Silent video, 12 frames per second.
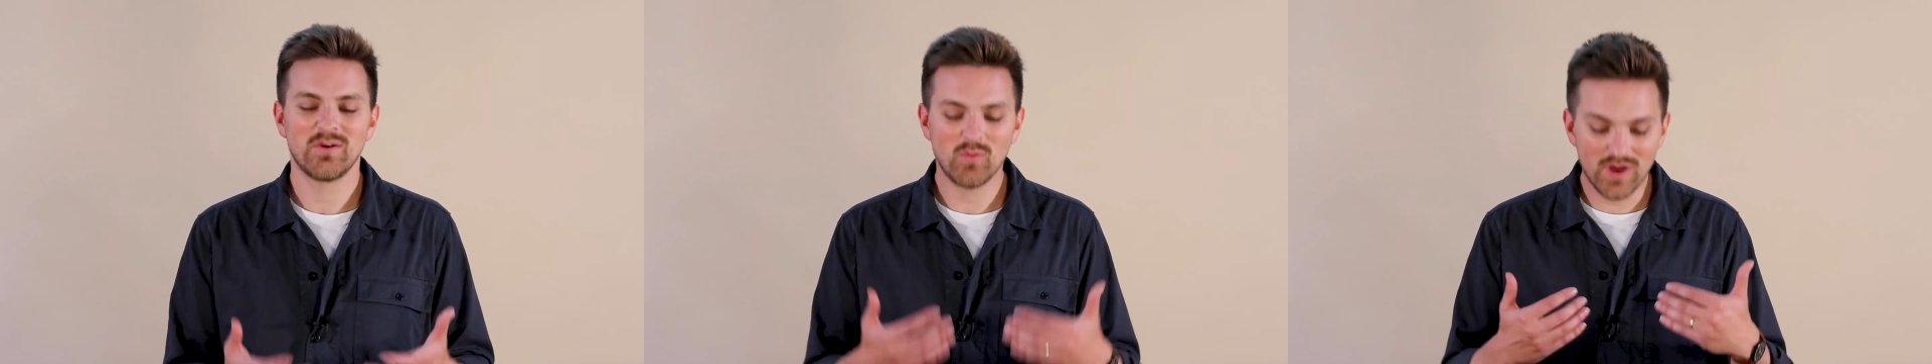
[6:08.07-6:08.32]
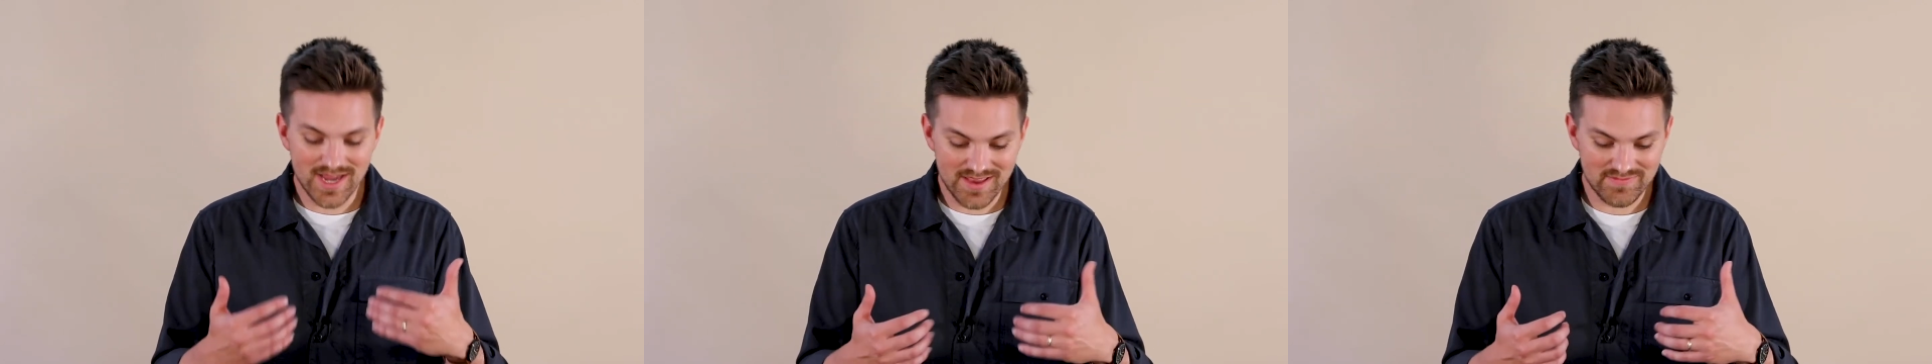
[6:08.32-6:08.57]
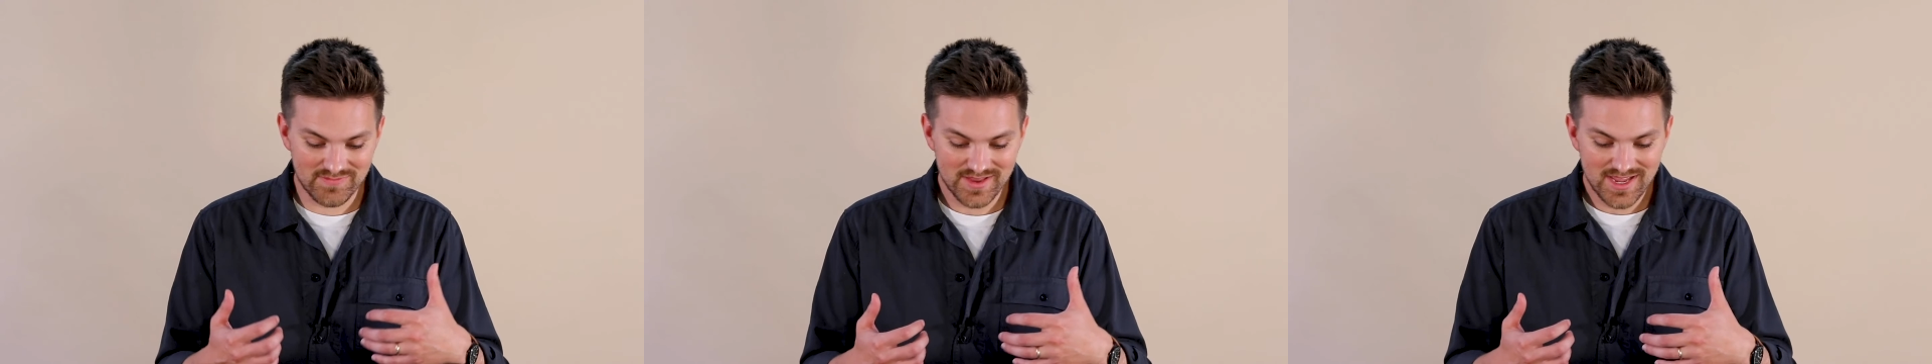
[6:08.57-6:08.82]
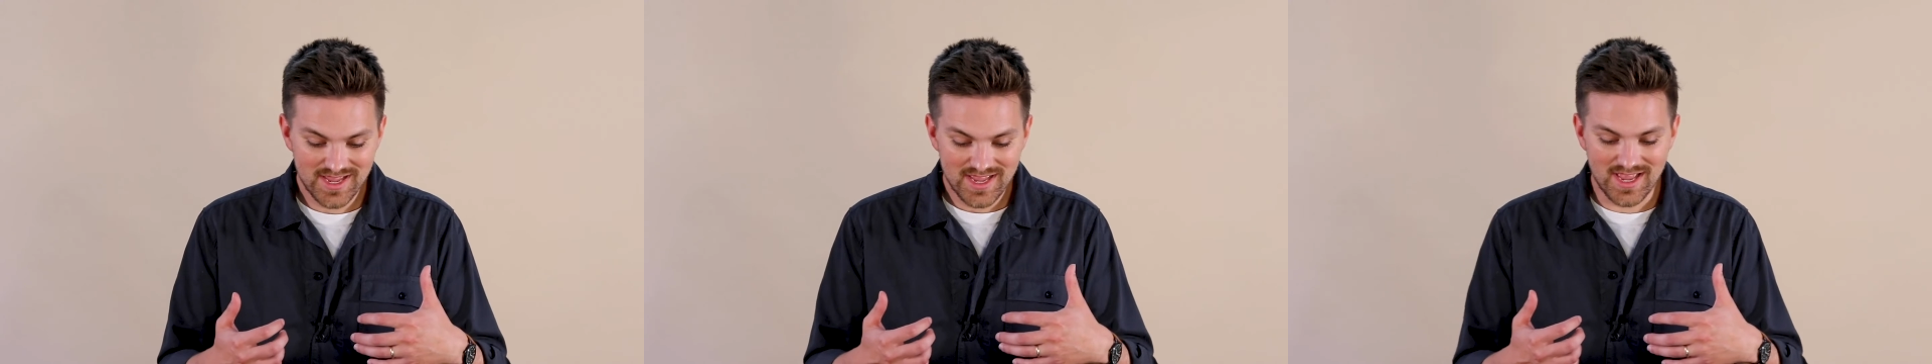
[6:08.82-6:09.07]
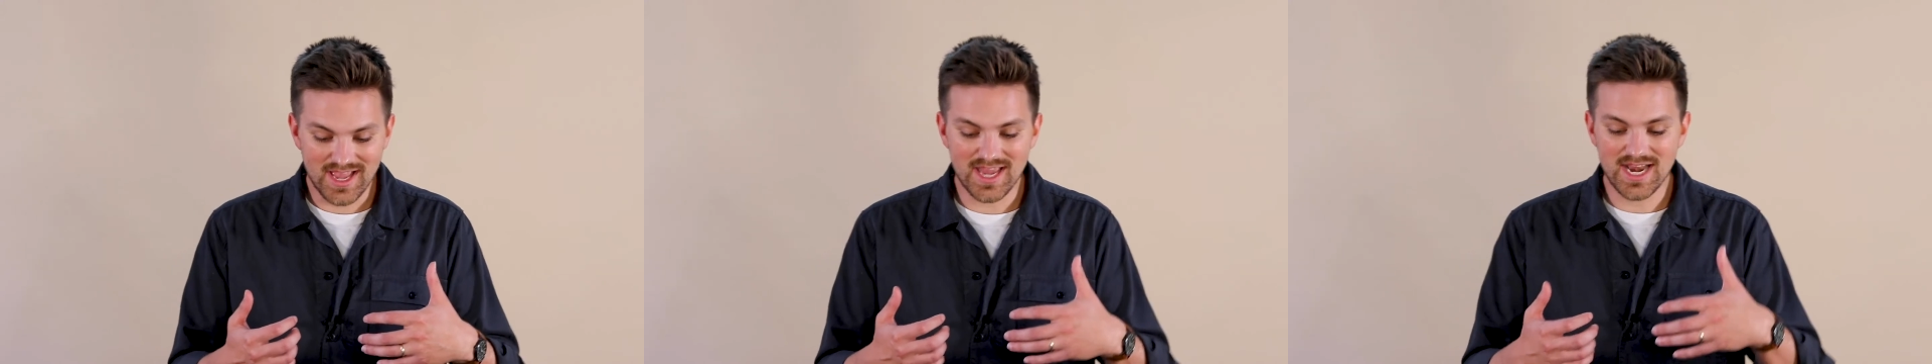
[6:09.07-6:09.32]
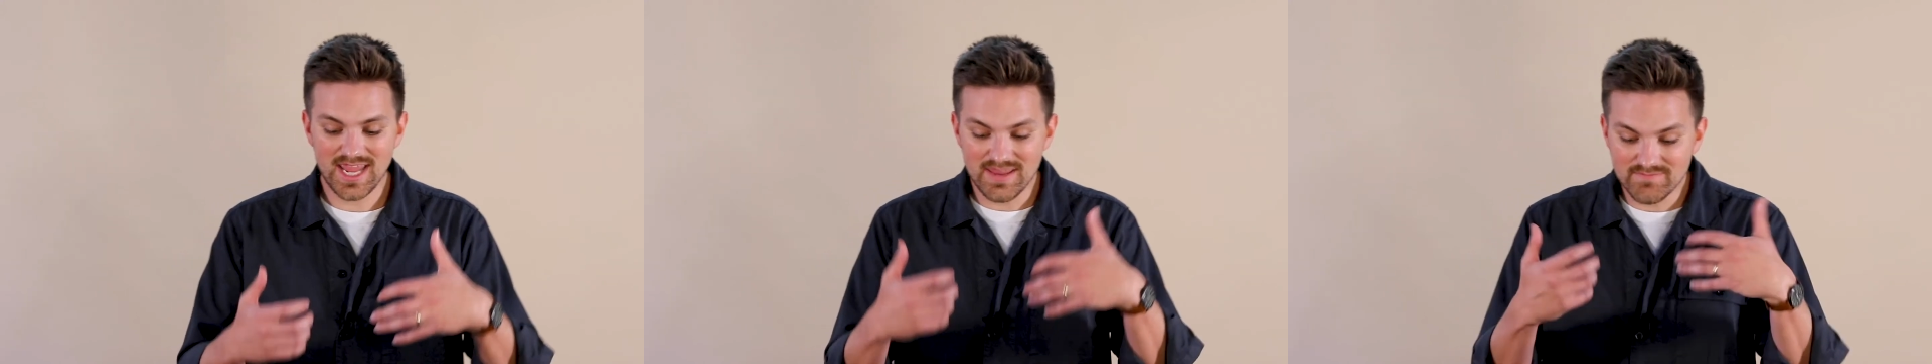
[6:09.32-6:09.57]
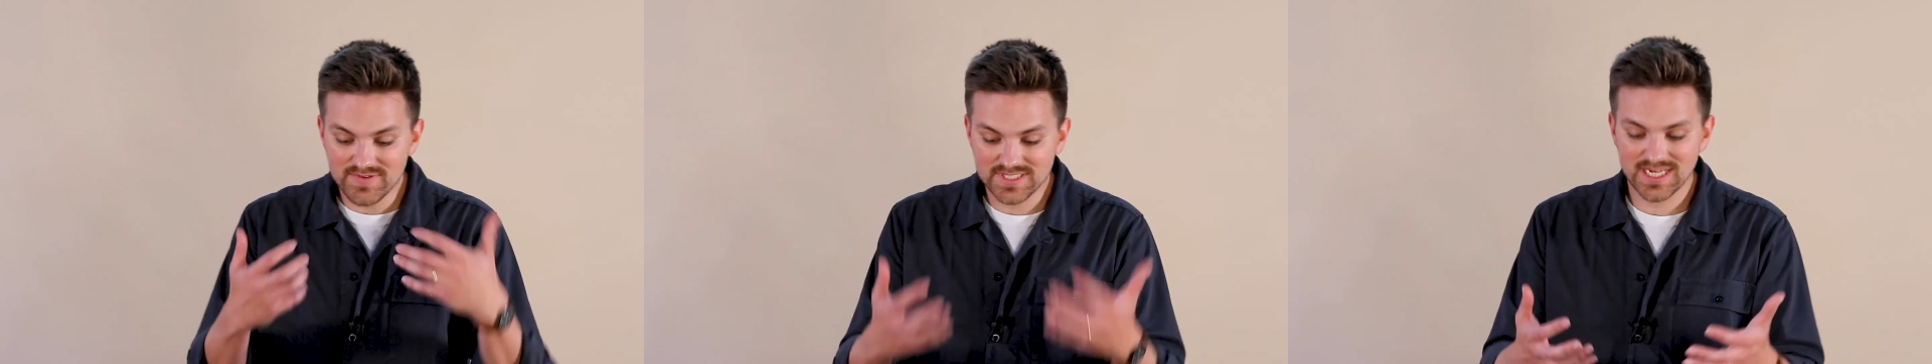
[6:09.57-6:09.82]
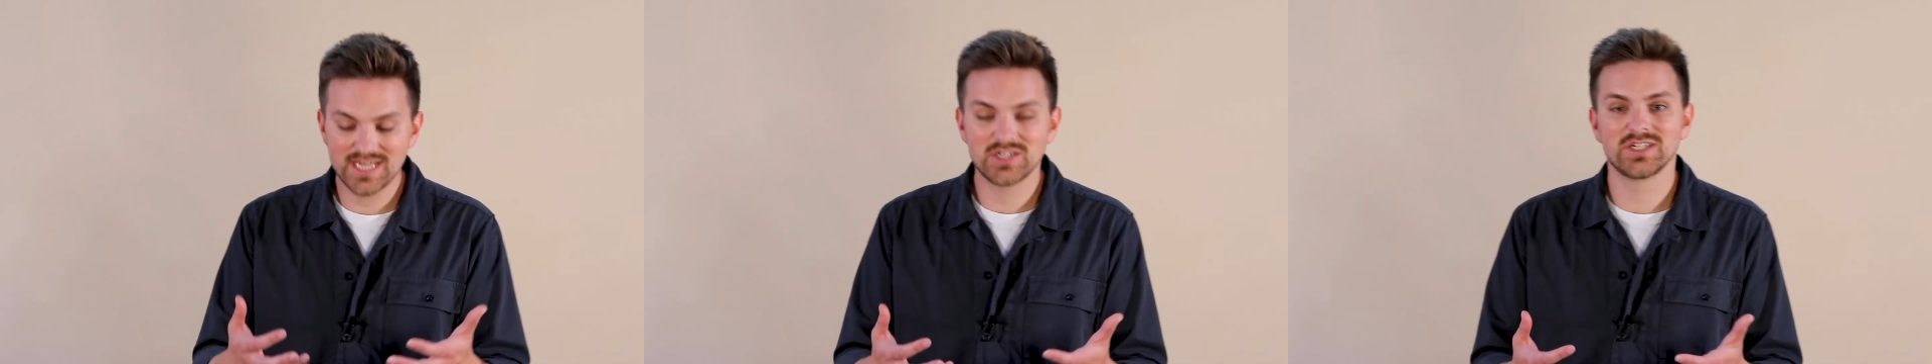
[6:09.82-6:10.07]
What if an
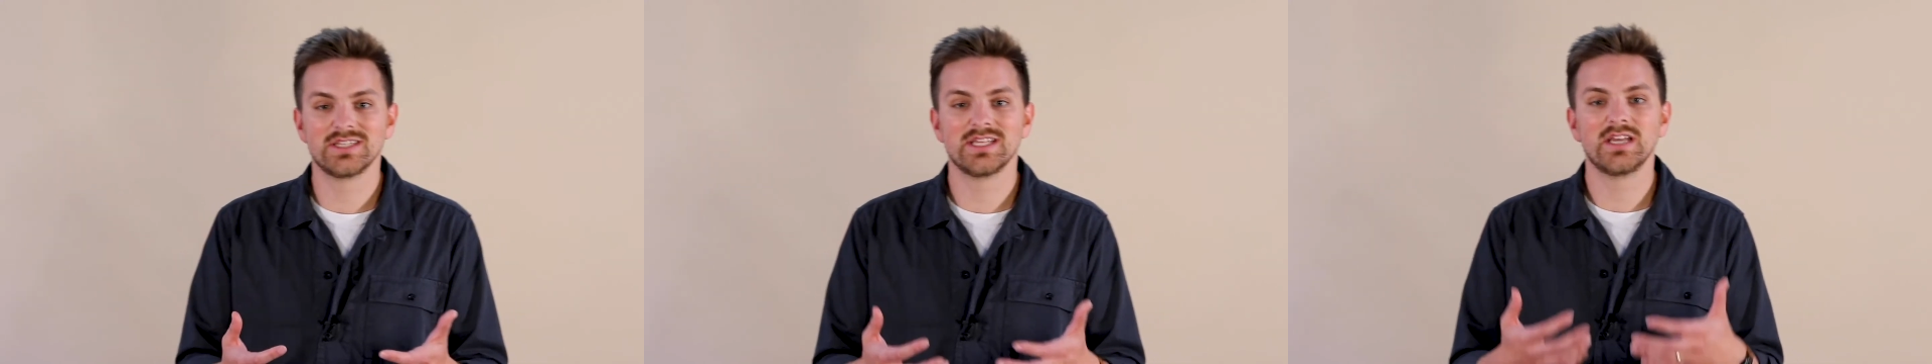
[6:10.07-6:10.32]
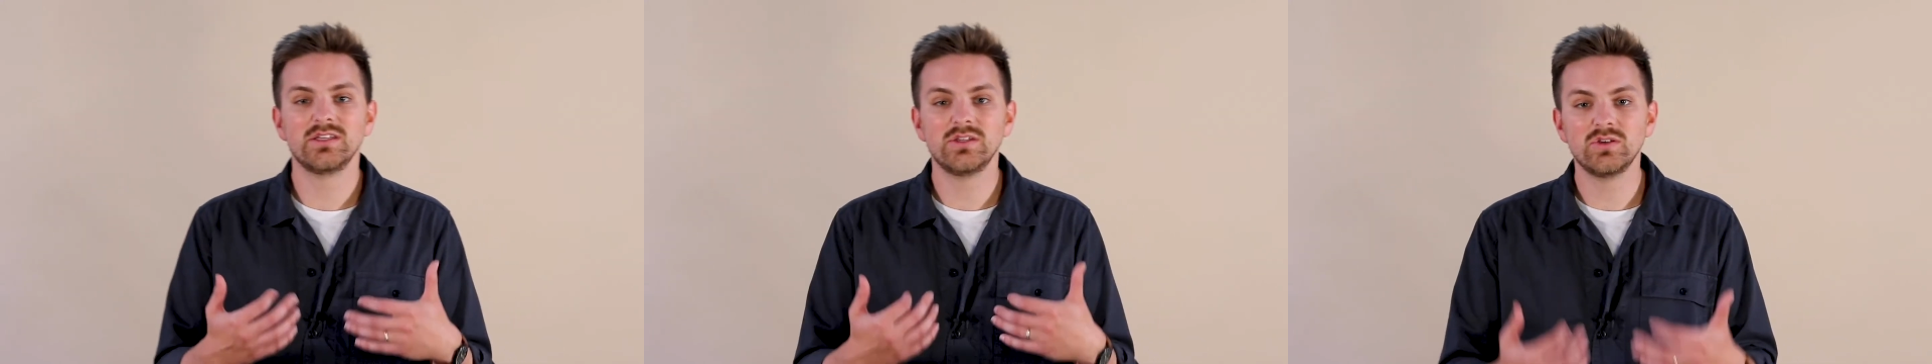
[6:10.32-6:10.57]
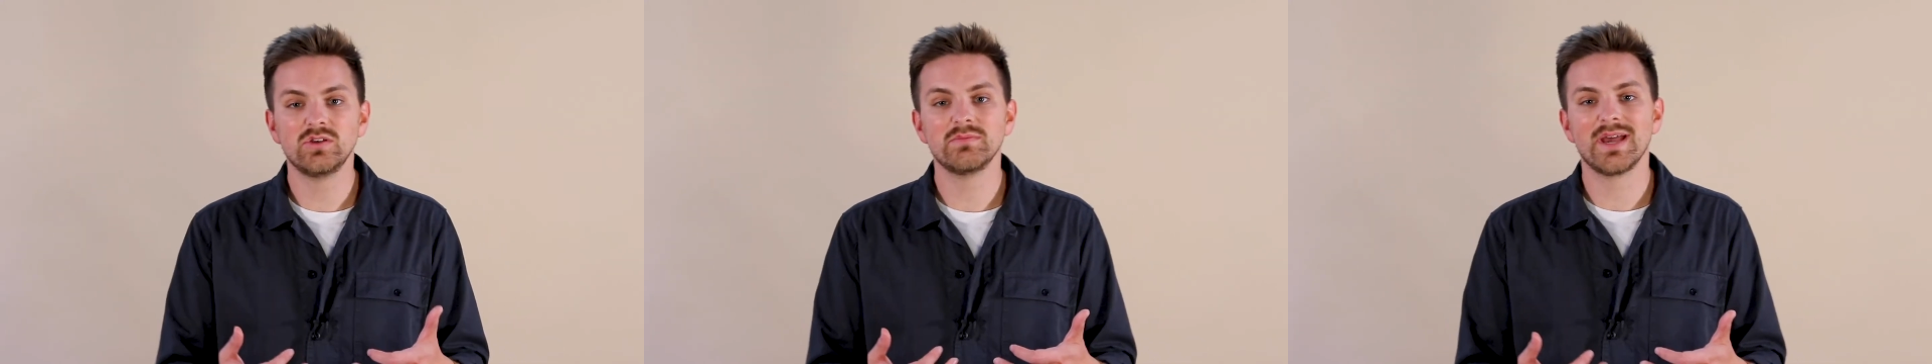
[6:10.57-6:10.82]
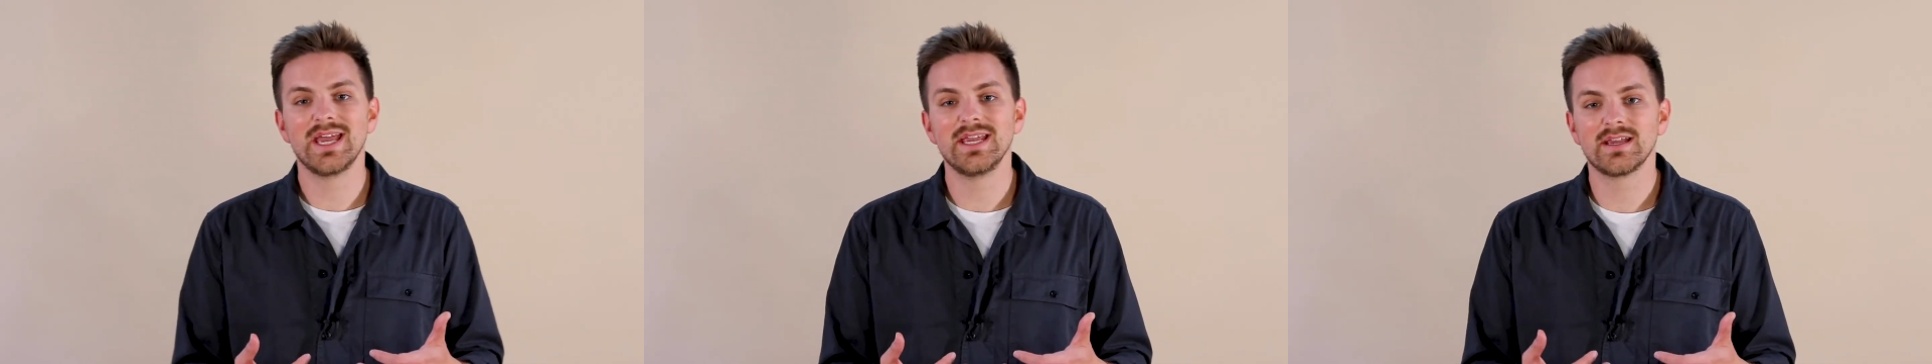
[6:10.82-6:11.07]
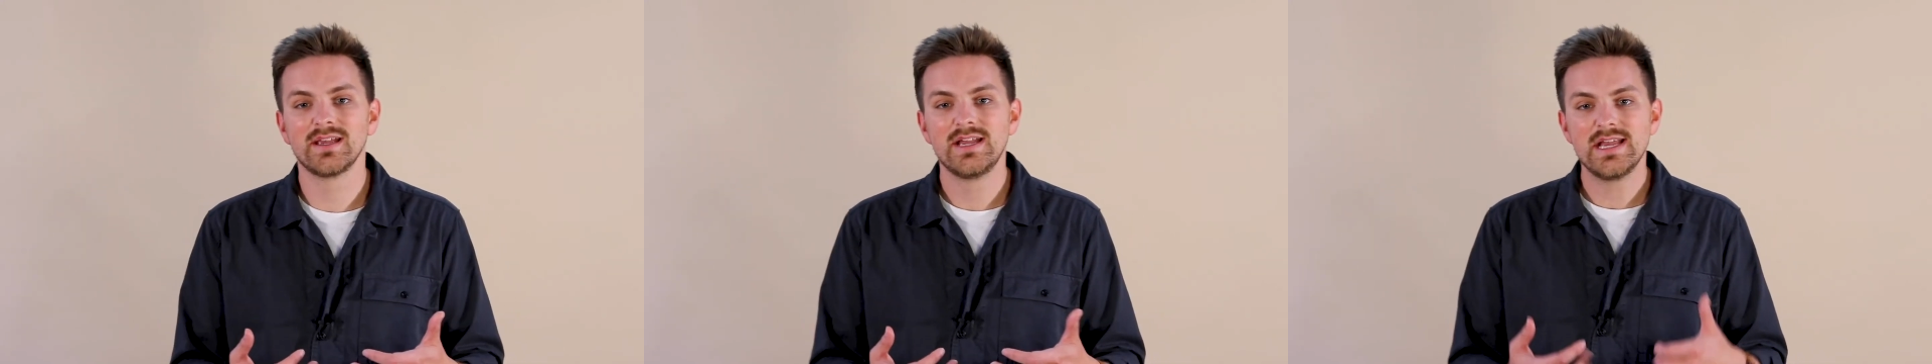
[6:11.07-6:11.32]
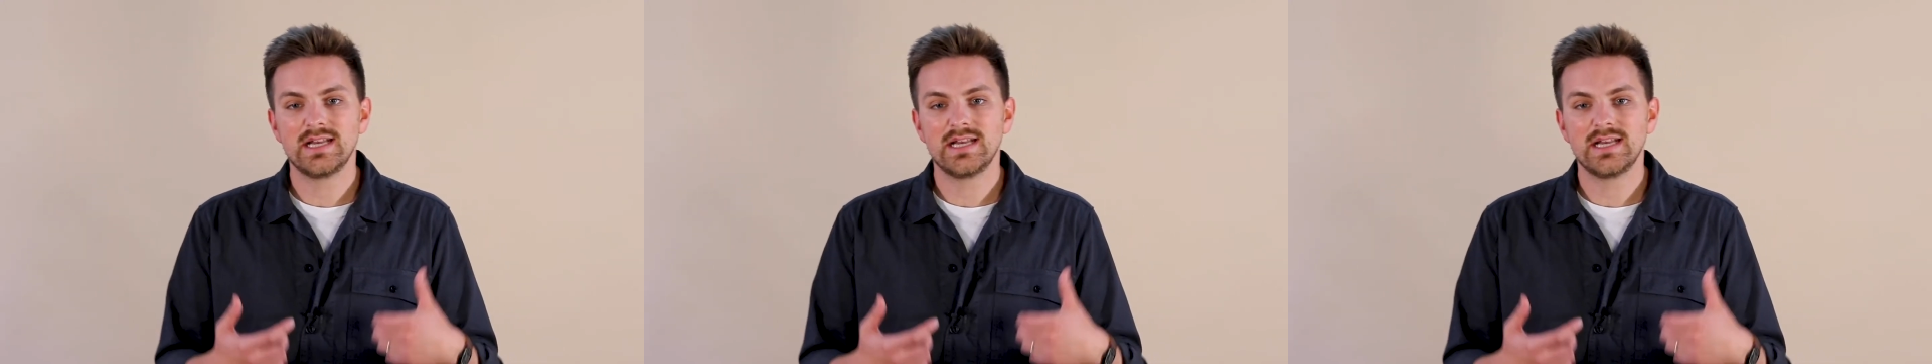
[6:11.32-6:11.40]
invitation that you make